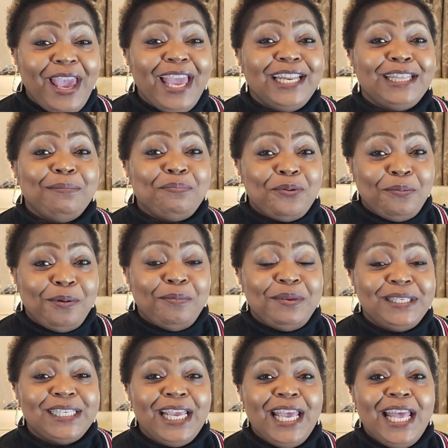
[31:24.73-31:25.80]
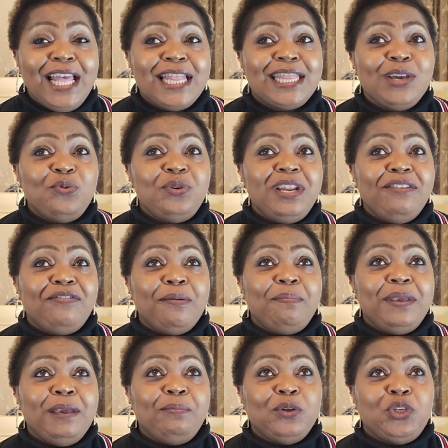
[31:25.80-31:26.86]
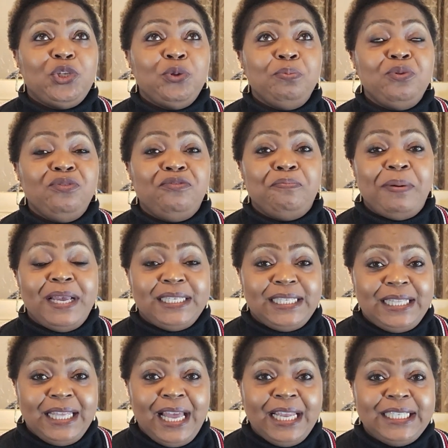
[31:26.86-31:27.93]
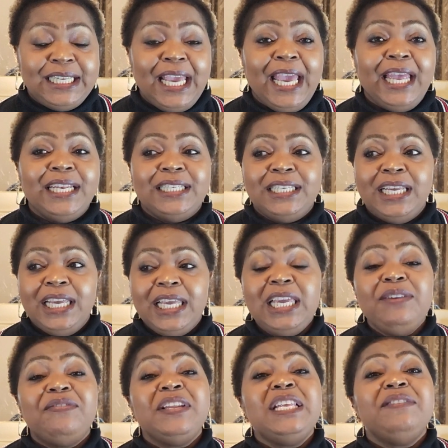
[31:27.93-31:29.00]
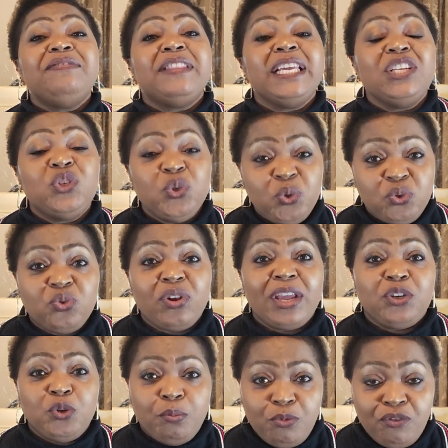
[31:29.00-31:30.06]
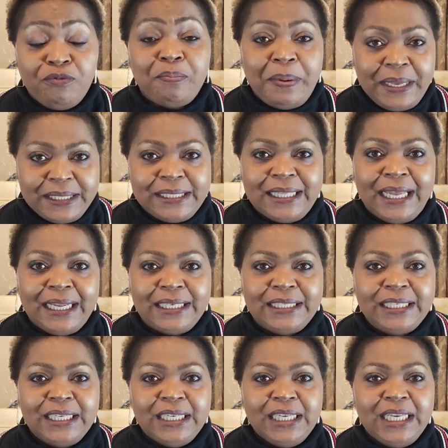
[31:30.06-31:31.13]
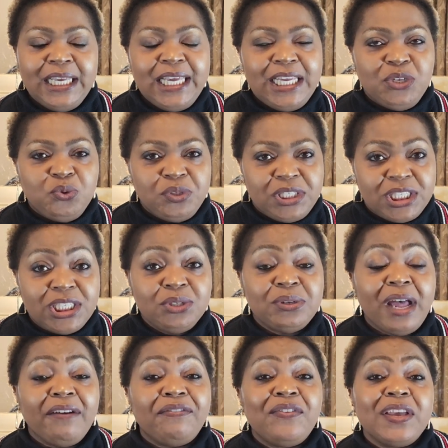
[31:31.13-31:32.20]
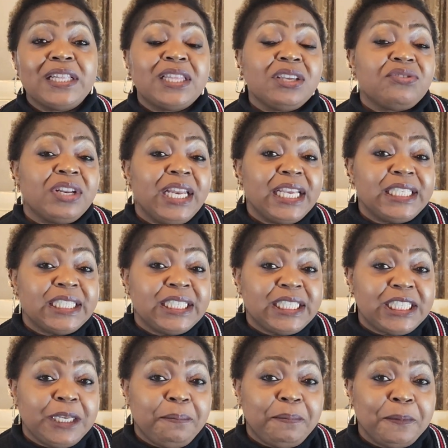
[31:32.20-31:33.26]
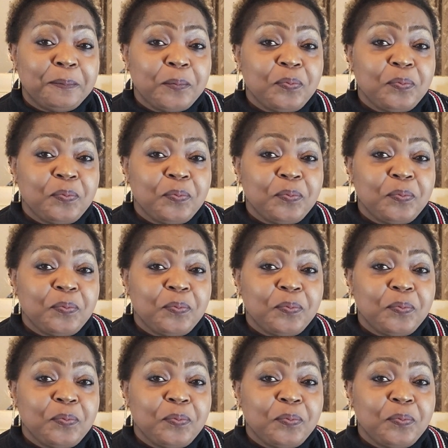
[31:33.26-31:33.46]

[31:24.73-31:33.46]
And the problem is they'll never be able to move past that. And even if they do try to move past that, it will still affect the relationship.